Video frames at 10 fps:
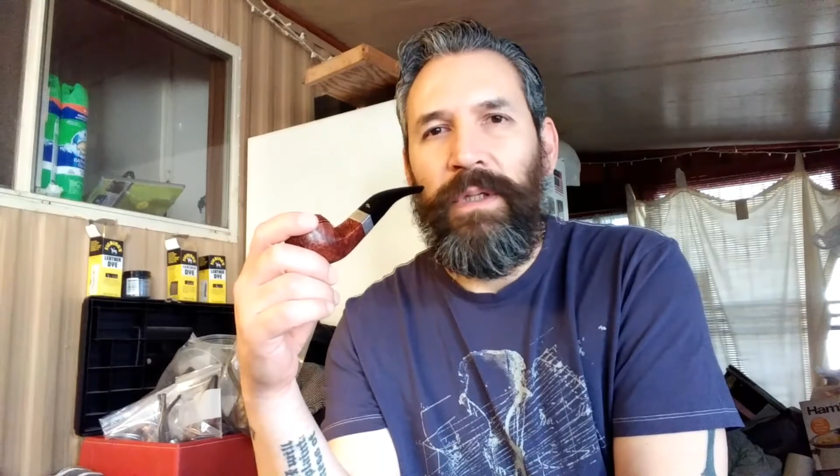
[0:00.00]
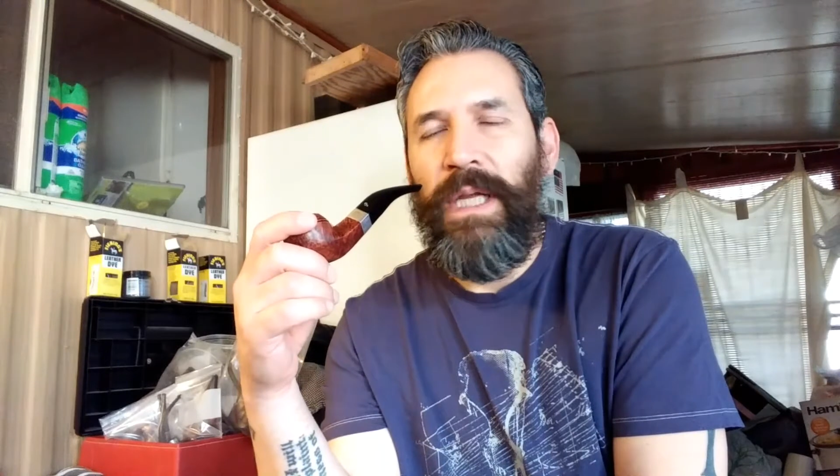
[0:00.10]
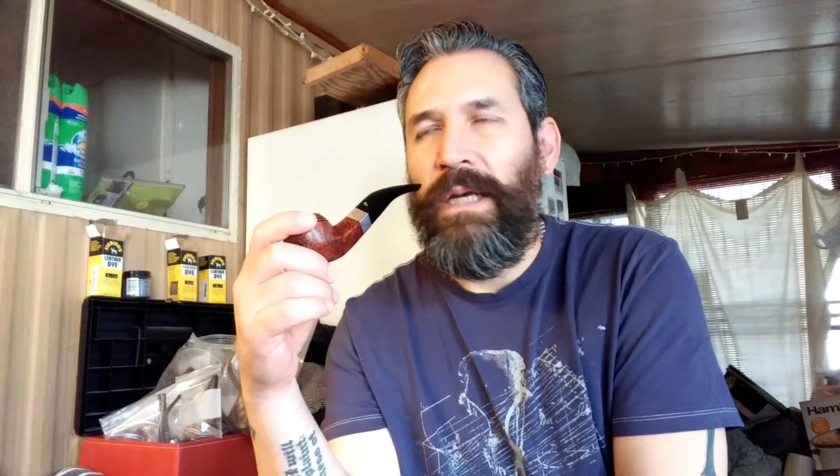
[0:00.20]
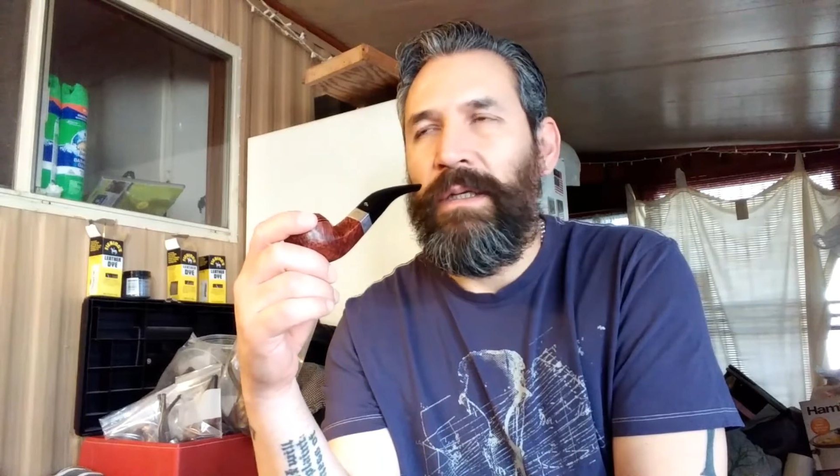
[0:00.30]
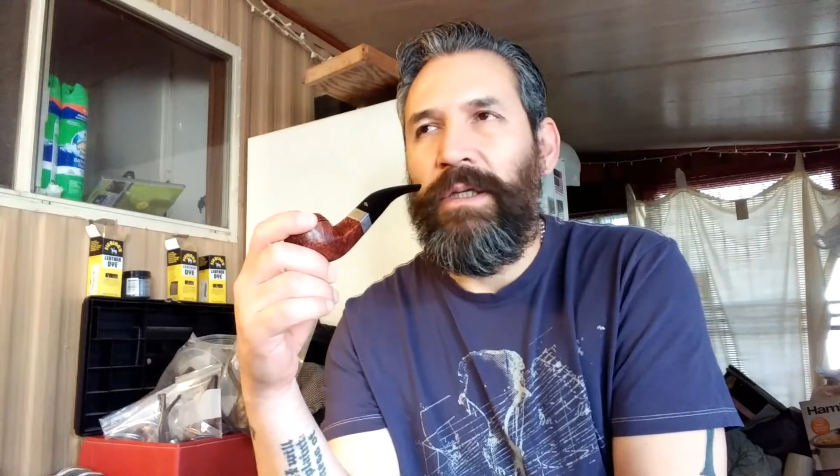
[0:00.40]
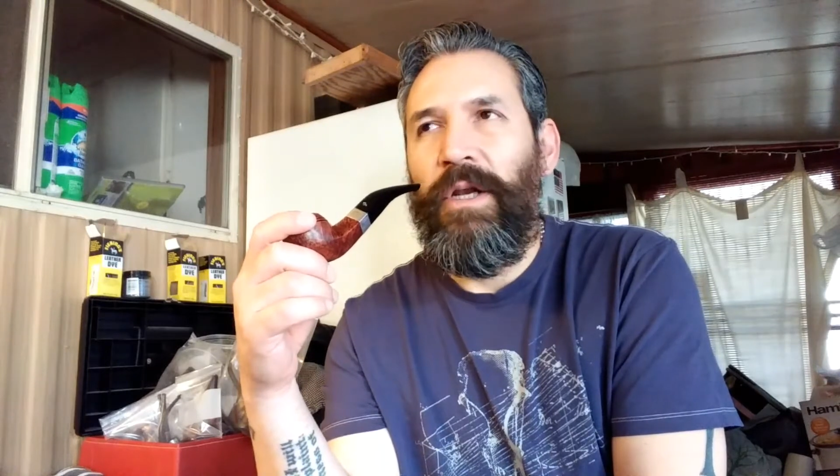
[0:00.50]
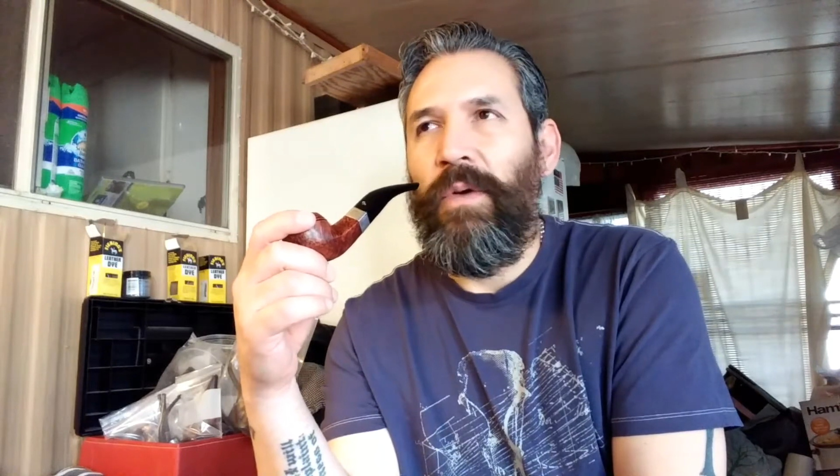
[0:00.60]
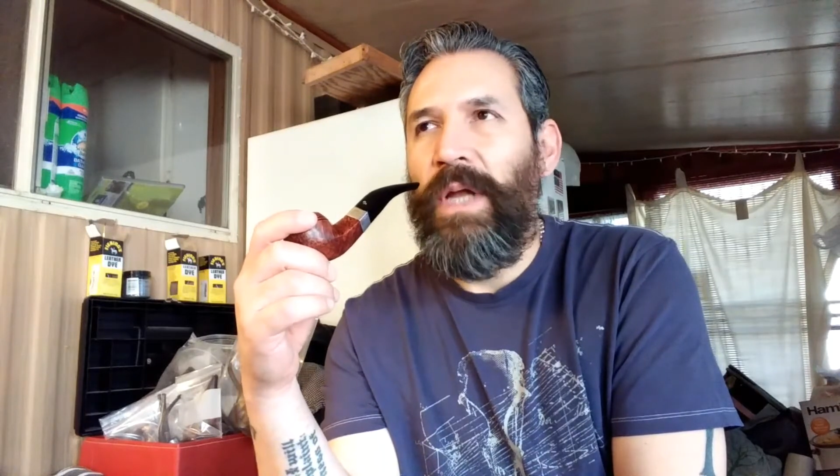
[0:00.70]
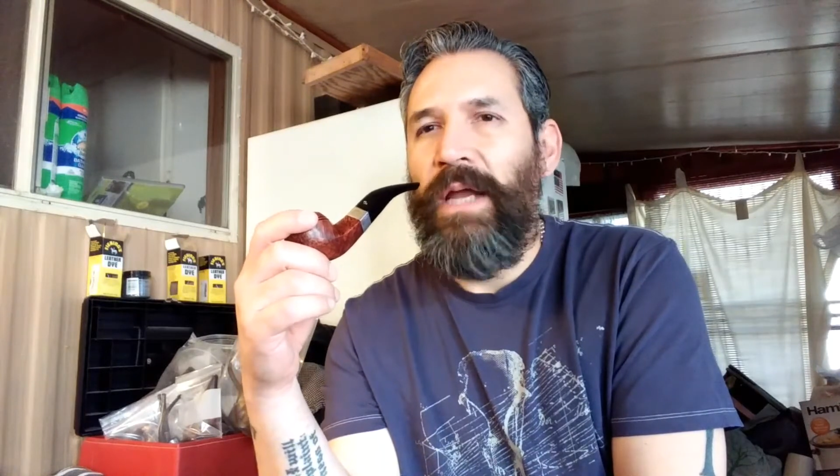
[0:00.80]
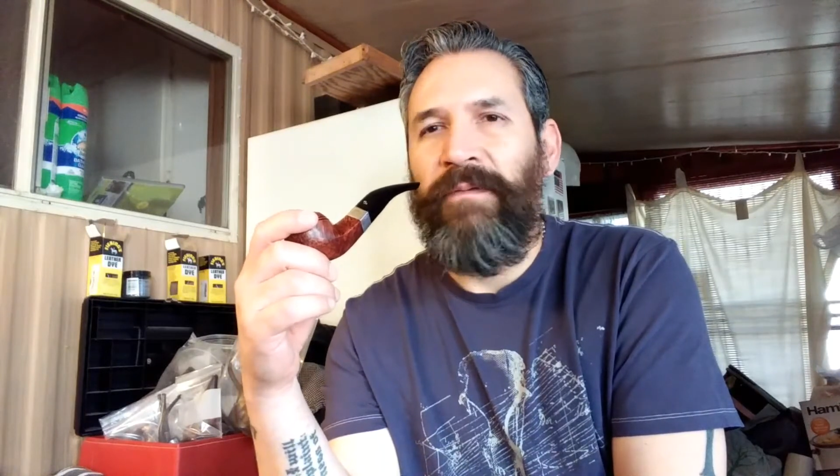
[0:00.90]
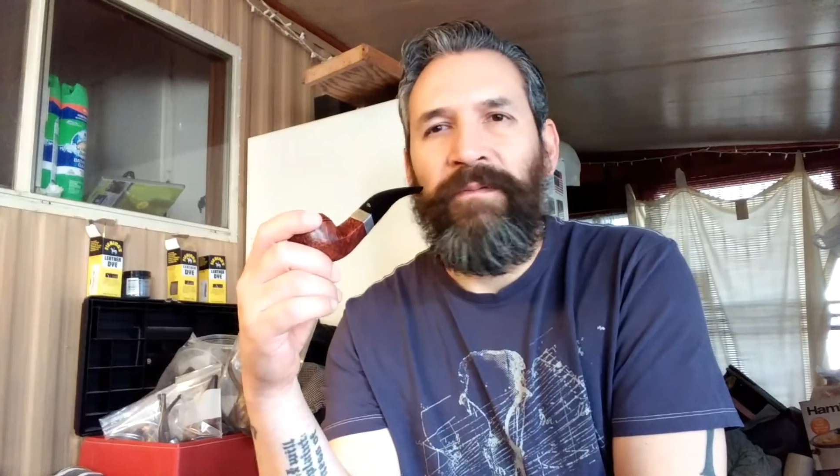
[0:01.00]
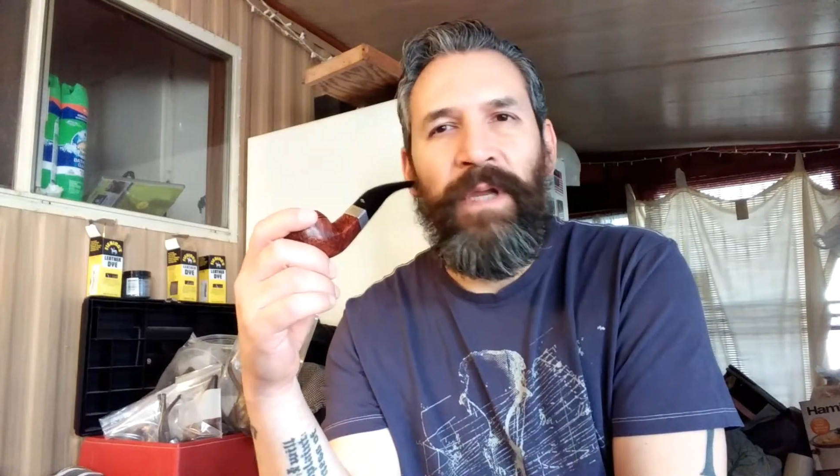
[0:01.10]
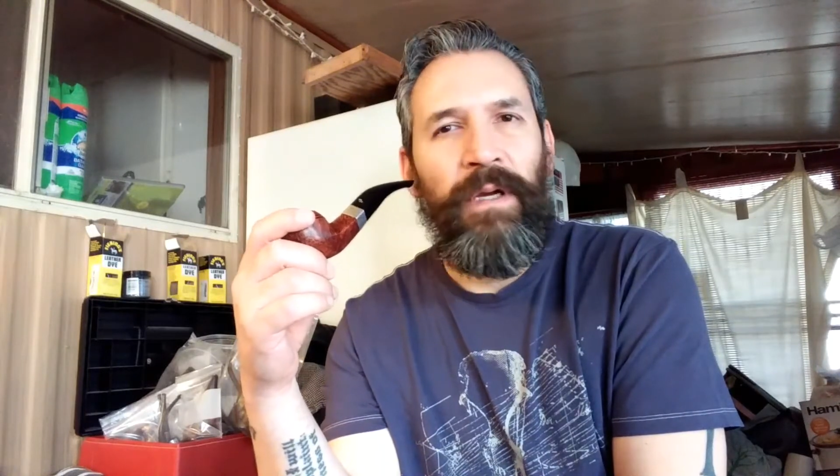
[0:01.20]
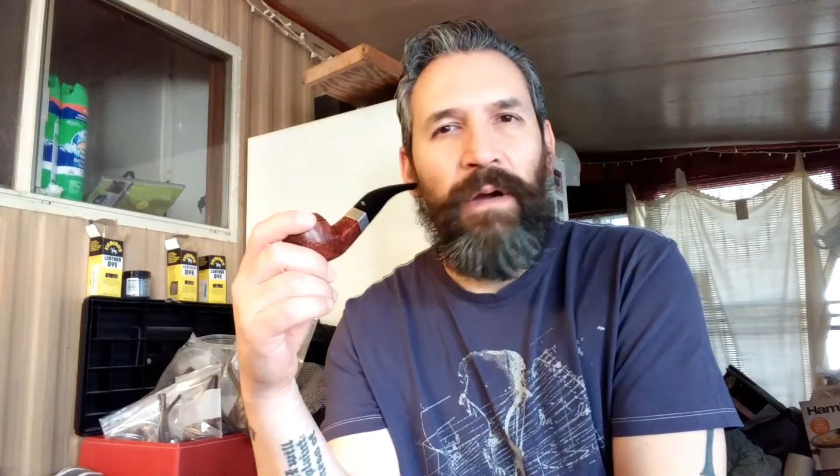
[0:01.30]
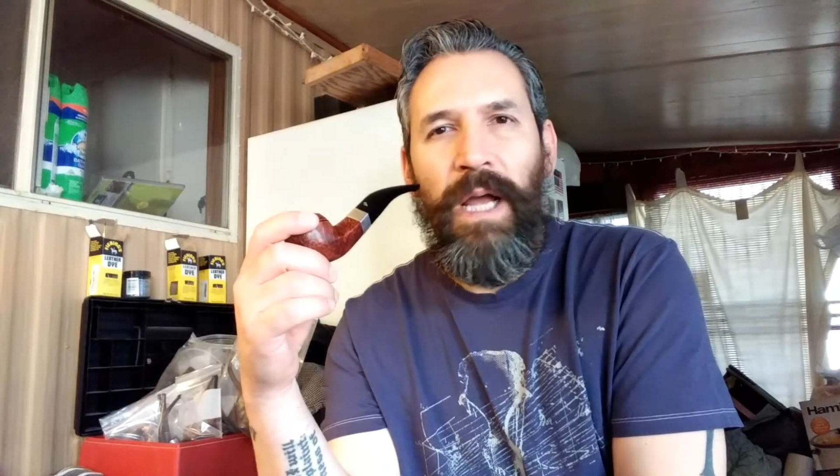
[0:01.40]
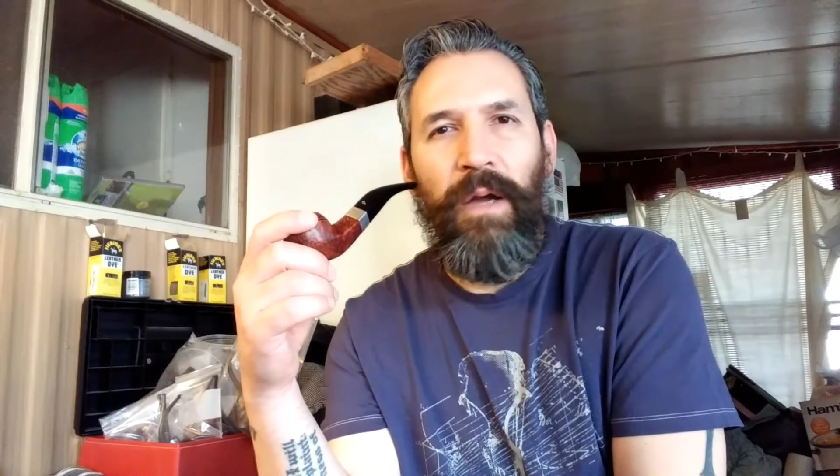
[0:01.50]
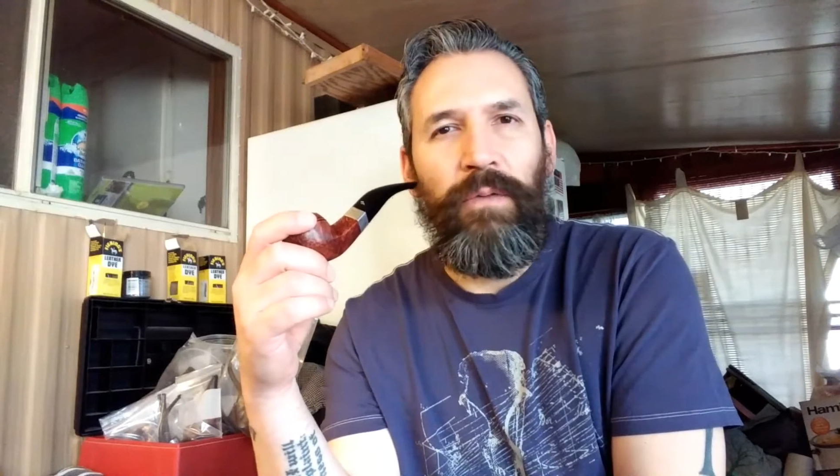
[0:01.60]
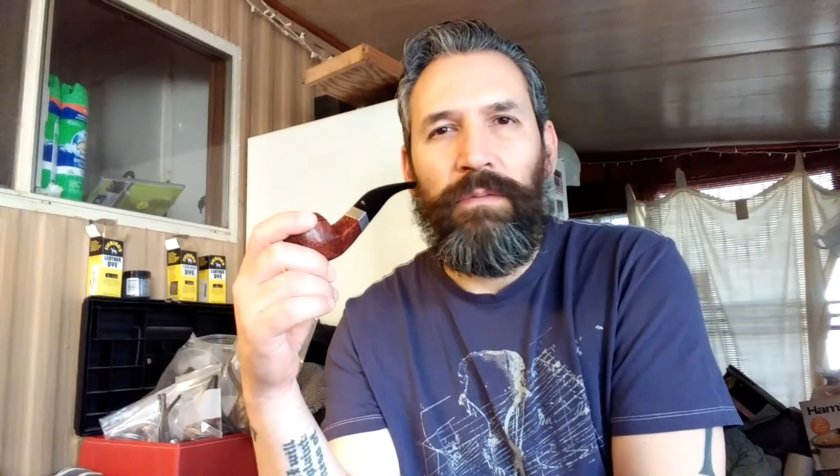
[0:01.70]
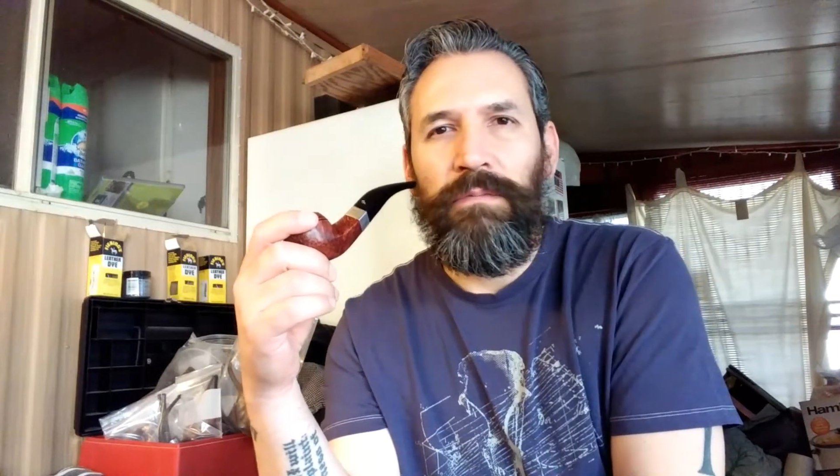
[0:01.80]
and kind of figure out